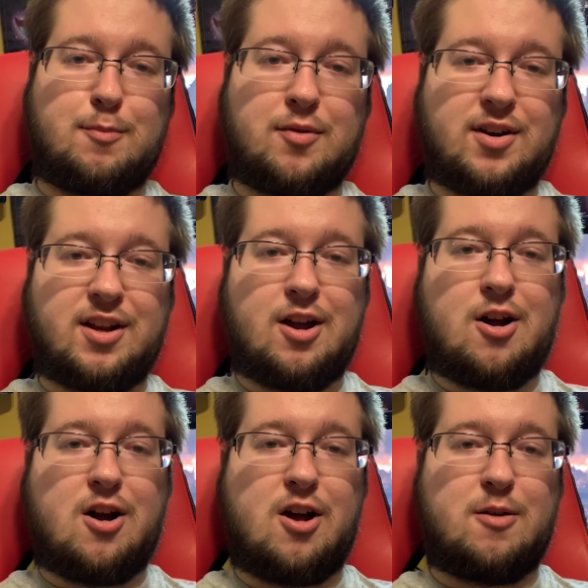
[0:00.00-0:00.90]
up running
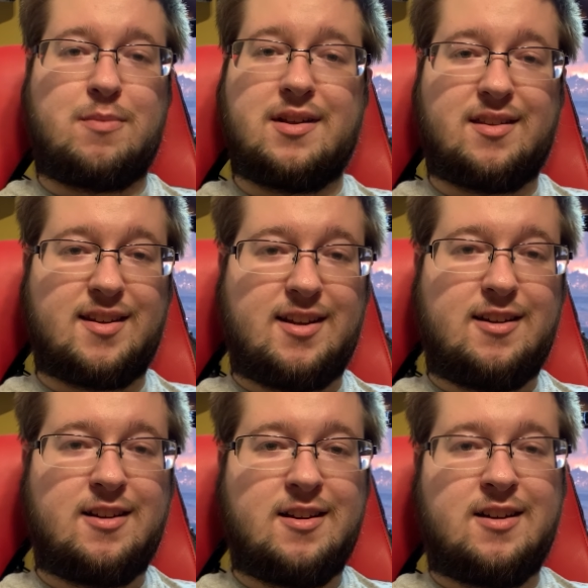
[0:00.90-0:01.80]
on PC.
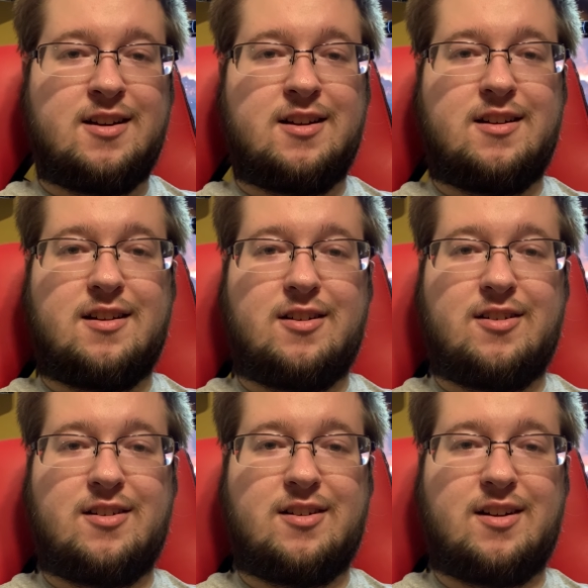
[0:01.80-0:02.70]

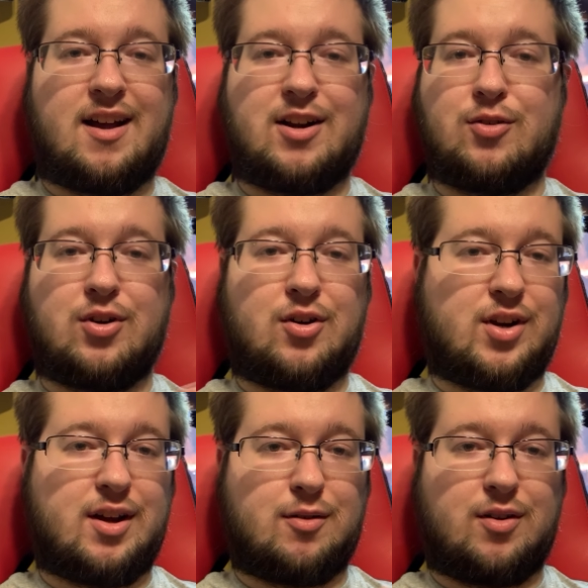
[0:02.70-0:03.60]
I don't know on
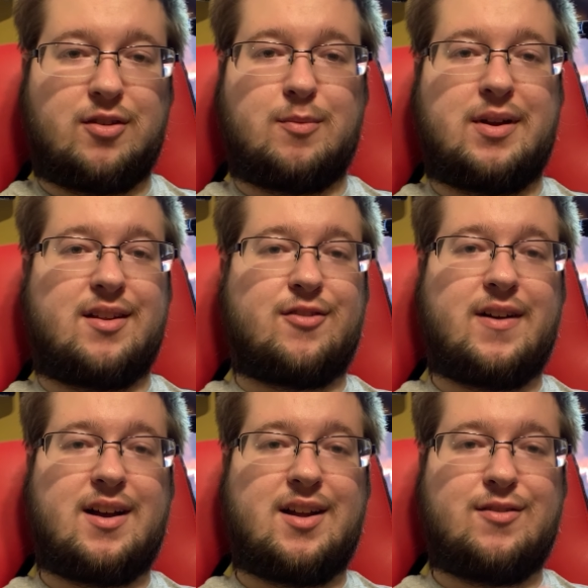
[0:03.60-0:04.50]
how it runs on
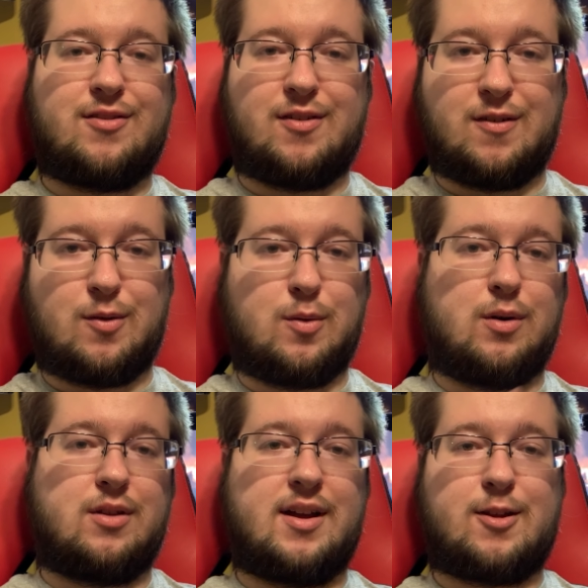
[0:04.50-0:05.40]
PS5 or
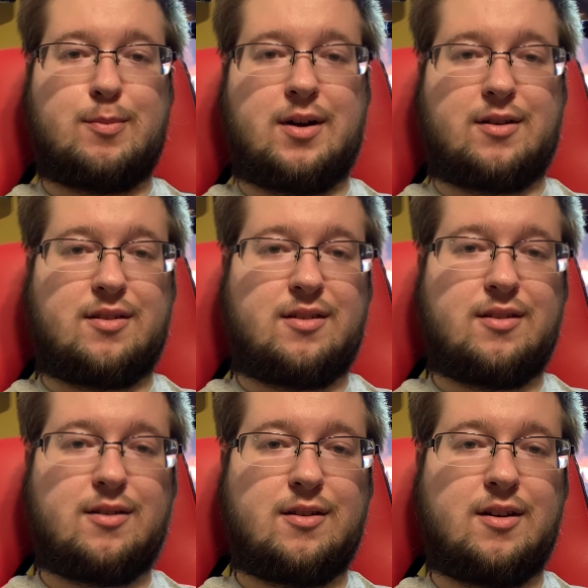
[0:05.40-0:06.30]
the
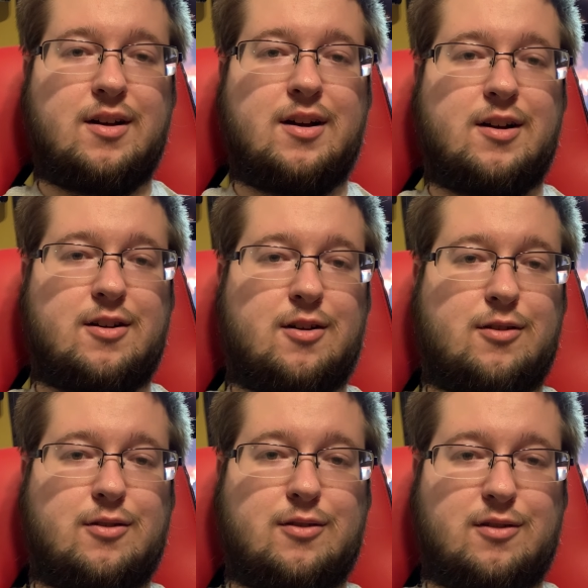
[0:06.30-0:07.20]
Xbox
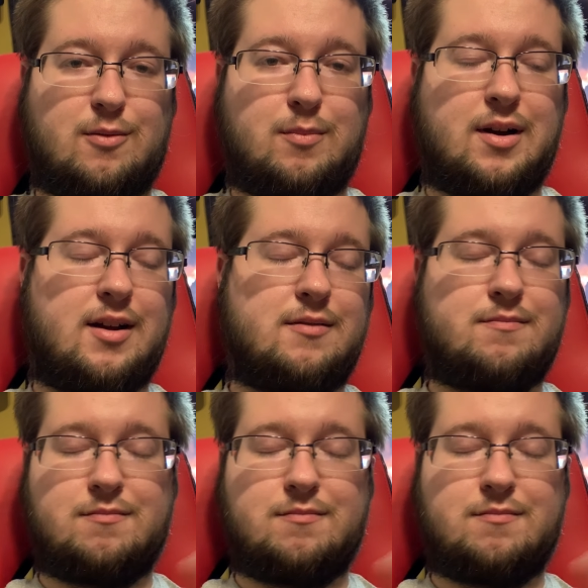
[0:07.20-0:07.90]
consoles, but